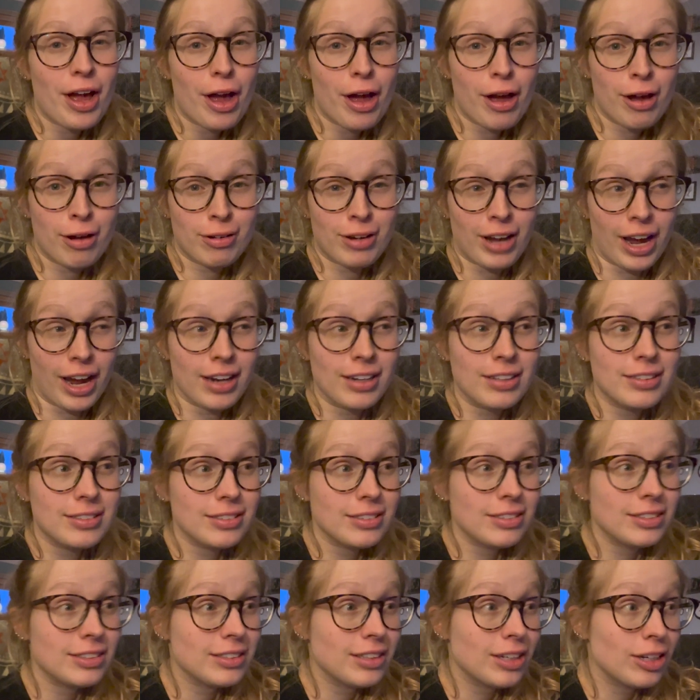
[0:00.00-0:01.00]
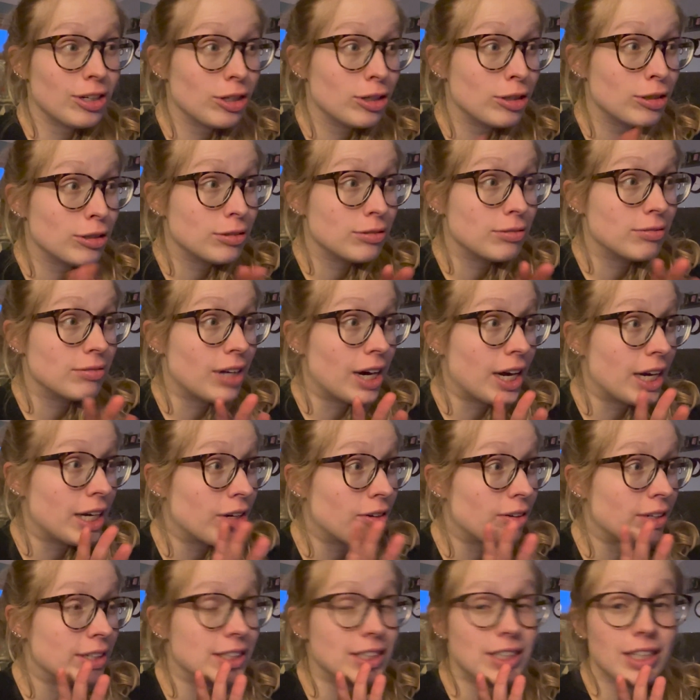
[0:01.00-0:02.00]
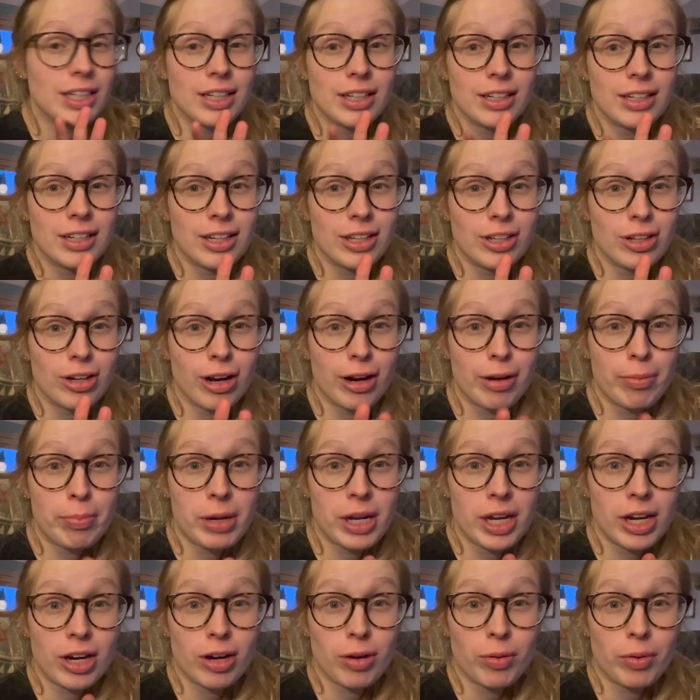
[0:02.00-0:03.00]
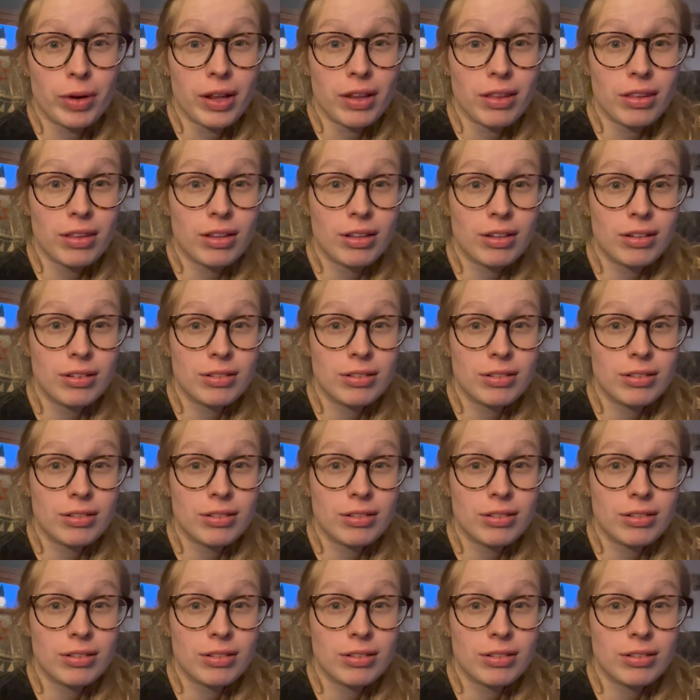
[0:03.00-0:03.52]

Okay, so I know I said either I'd be here with